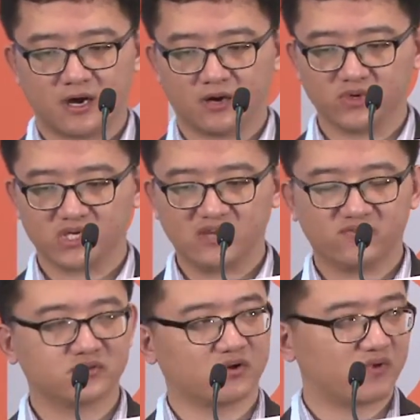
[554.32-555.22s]
we give
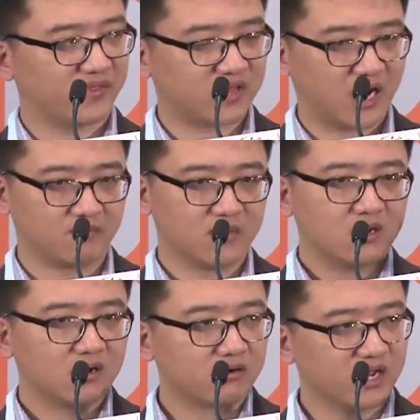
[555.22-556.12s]
you the runtime.
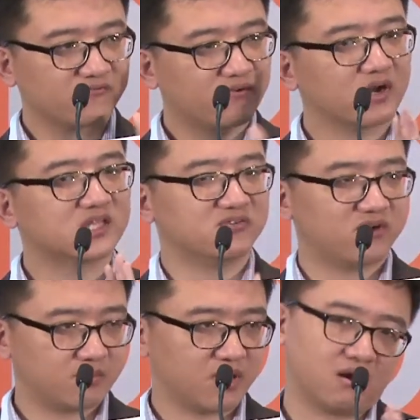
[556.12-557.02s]
Okay, for a
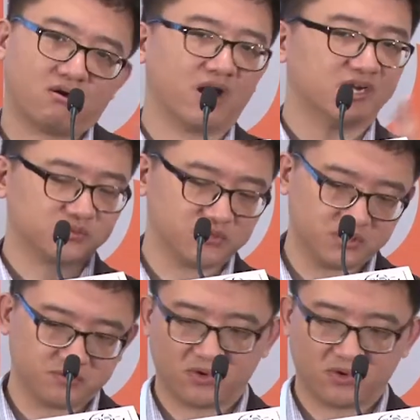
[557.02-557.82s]
developer or entrepreneur,